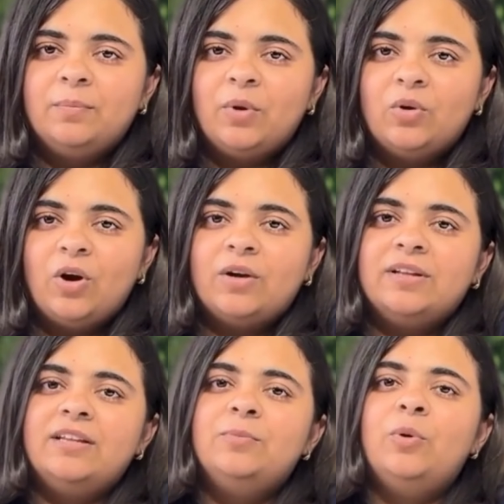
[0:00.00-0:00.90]
Prolonged
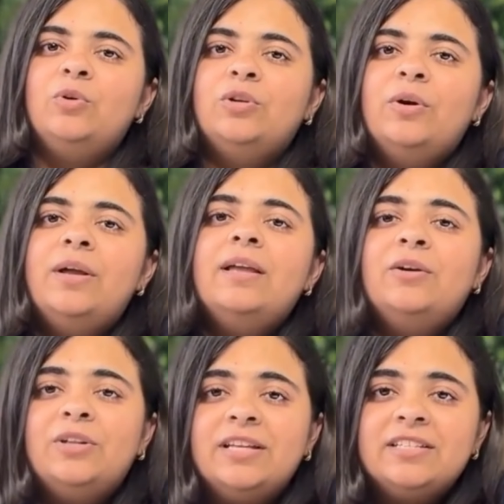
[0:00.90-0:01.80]
exposure
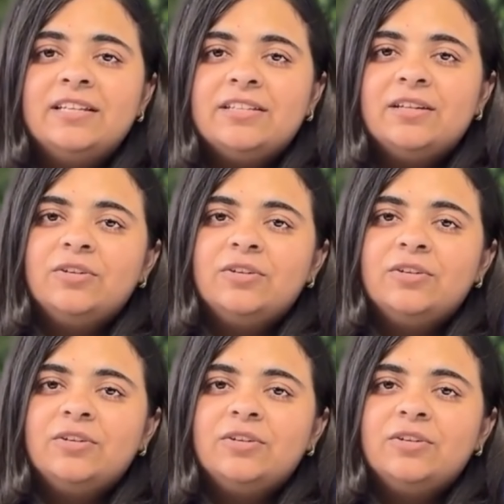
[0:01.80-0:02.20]
increases the